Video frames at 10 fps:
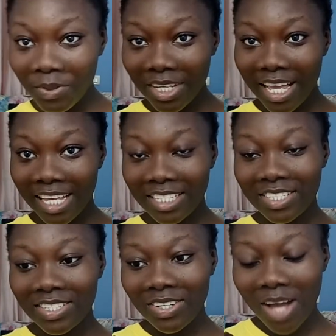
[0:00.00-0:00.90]
Hey
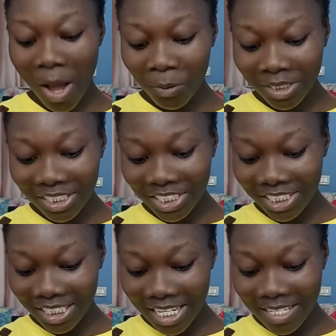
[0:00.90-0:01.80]
guys, so I want to
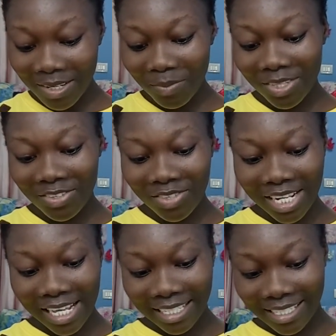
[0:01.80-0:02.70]
share something
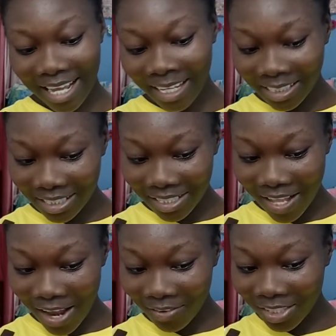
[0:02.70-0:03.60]
really exciting
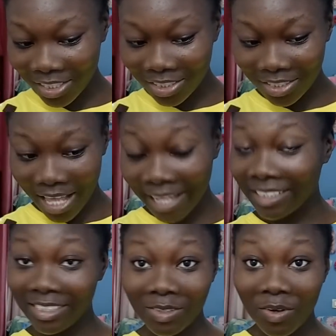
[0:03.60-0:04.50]

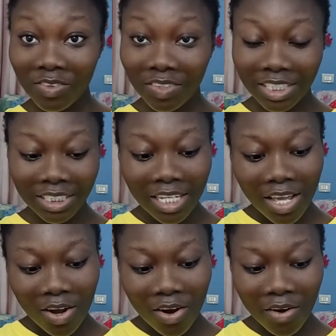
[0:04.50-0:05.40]
I discovered,
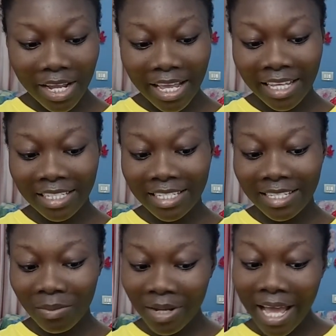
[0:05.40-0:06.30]
all right, and
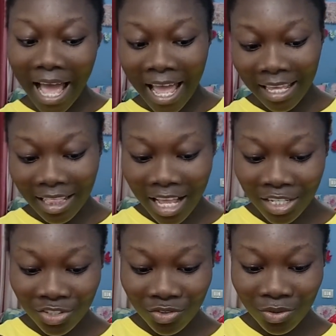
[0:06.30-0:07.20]
it's about
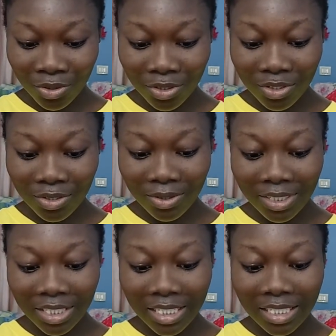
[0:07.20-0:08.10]
eyelash growth.
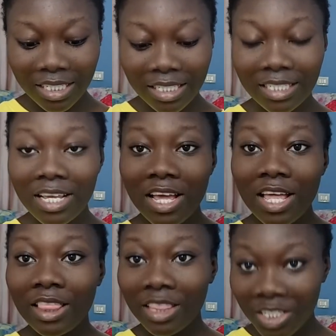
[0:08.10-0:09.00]
So this is
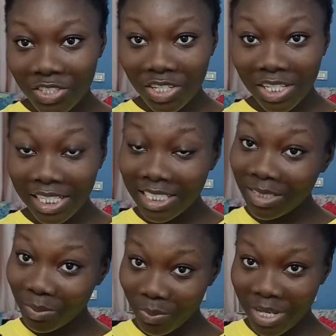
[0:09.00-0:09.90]
literally
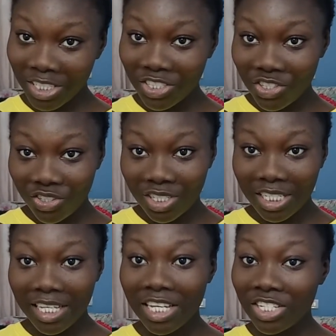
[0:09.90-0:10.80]
the best
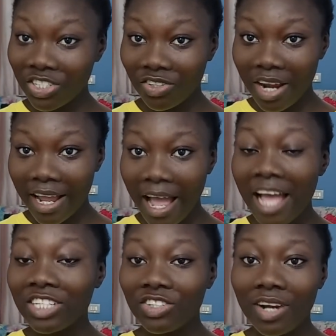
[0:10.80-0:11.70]
trick I
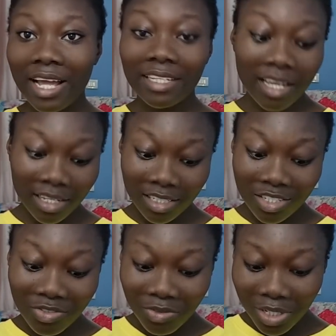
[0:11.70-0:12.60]
tried and
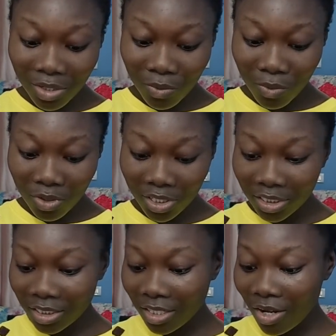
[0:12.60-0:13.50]
it's really
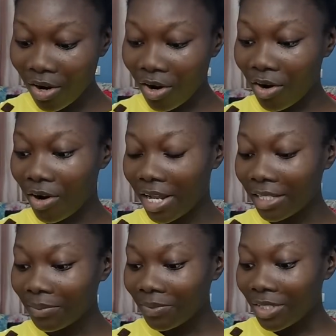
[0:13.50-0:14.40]
worked, all
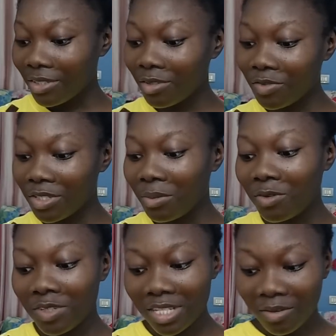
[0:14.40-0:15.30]
right. So for some
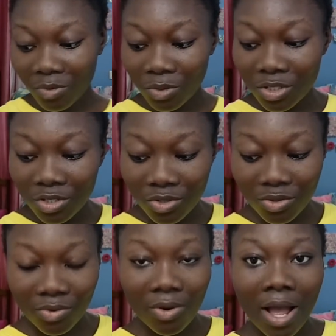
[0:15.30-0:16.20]
of us that we wanting to
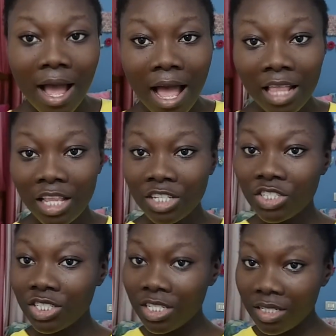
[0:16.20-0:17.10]
grow our
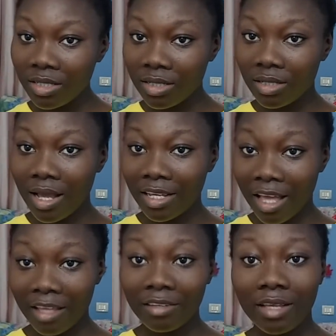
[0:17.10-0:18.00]
eyelash, this
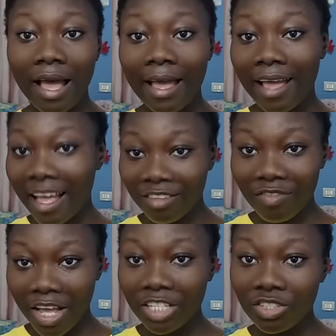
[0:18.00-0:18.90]
I
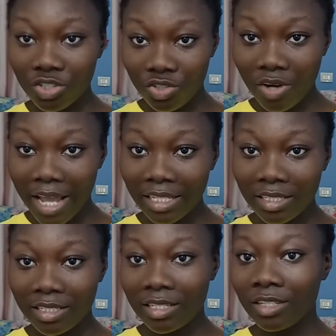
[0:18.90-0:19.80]
advise you try
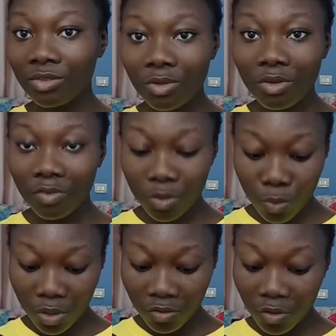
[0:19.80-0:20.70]
this and know if it
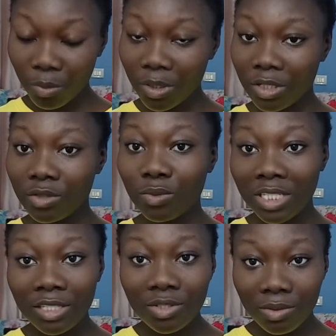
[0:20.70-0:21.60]
works for you, because
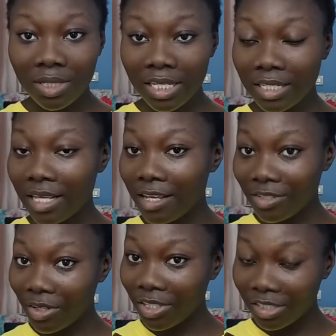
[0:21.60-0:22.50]
within 2 days I
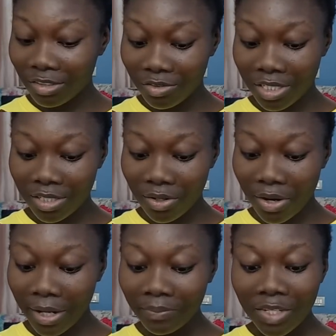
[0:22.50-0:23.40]
saw a difference, all
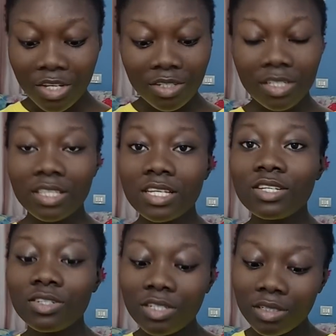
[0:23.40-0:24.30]
right. So the
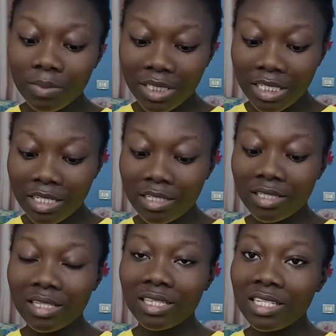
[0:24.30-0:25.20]
thing you're gonna be needing
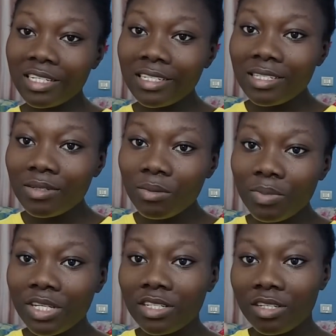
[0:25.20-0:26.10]
is little
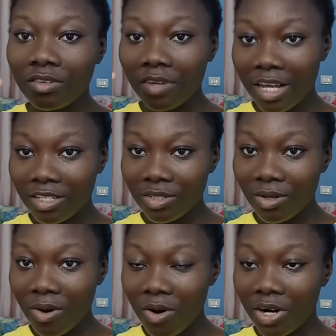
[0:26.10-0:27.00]
bit of
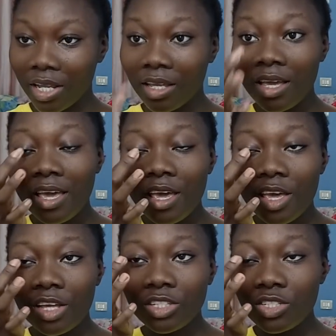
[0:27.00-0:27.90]
castor oil
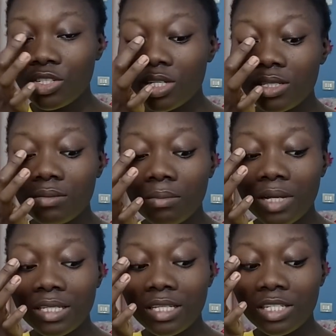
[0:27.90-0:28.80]
and just
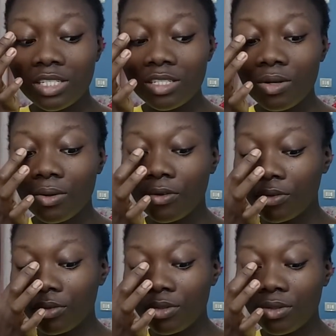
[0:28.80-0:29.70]
massage it
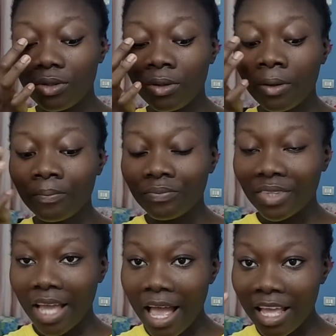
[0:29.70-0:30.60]
on your
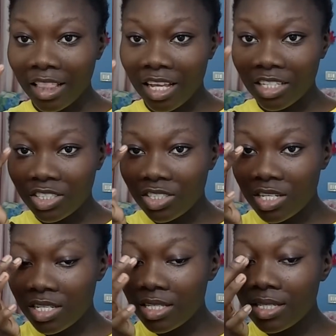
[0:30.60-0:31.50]
eyelash,
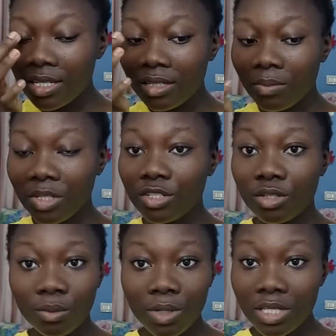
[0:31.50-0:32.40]
just teeny bit. You
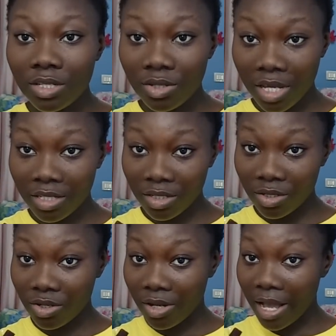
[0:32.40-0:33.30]
don't want it to get
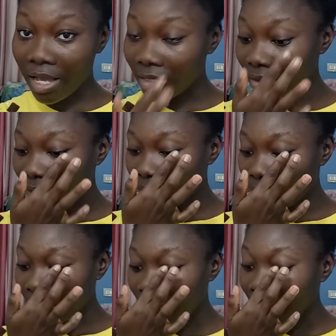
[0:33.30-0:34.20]
into your eyes or
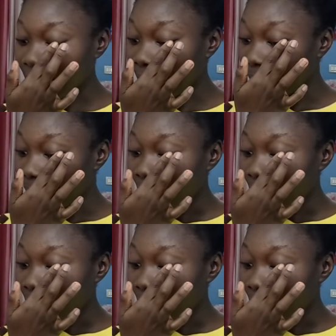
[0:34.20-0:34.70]
something like that.